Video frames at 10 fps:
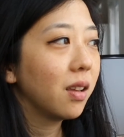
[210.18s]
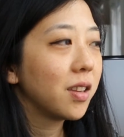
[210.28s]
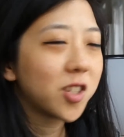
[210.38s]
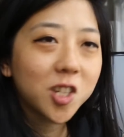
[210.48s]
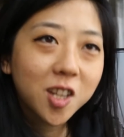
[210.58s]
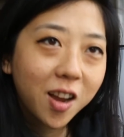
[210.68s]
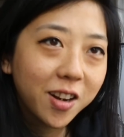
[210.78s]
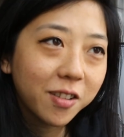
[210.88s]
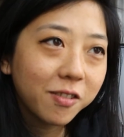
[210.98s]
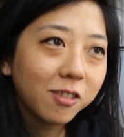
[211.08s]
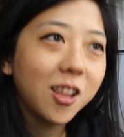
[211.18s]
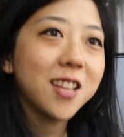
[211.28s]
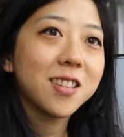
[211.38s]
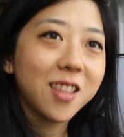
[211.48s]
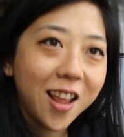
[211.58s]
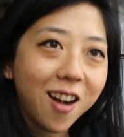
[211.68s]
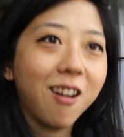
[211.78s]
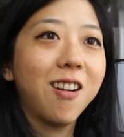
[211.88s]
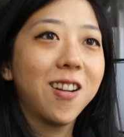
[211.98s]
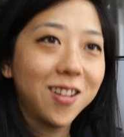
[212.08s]
is just kind of less
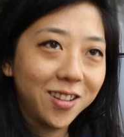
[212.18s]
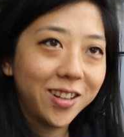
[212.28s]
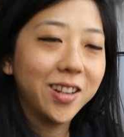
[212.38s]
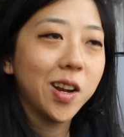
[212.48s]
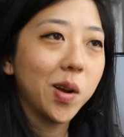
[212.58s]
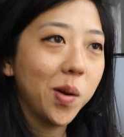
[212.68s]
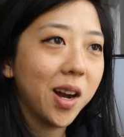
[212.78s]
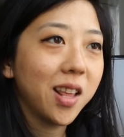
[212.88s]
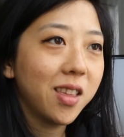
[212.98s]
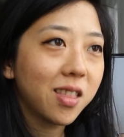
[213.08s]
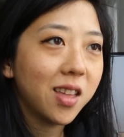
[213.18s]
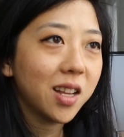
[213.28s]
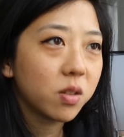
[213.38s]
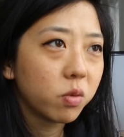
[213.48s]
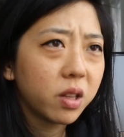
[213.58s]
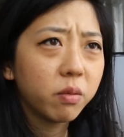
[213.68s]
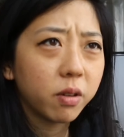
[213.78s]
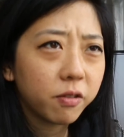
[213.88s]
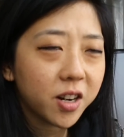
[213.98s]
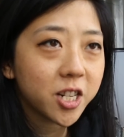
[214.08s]
there, you know, and I think that's really
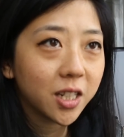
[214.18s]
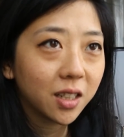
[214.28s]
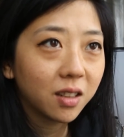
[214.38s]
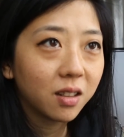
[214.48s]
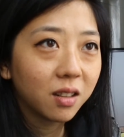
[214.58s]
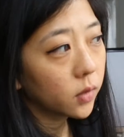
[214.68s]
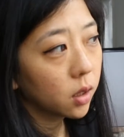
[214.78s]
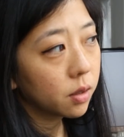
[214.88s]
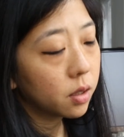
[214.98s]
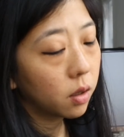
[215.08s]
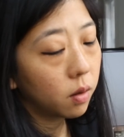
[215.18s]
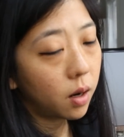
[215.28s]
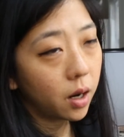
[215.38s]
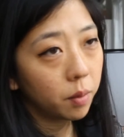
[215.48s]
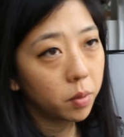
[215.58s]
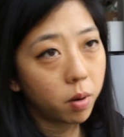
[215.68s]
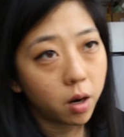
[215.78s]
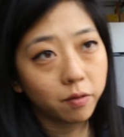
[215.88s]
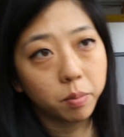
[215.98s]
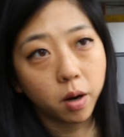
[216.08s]
refreshing. So I am a
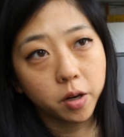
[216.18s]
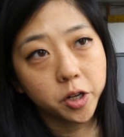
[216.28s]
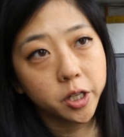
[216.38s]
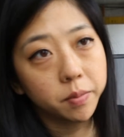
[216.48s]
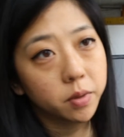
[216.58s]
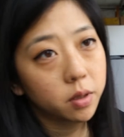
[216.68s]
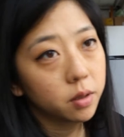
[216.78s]
part of a partnership,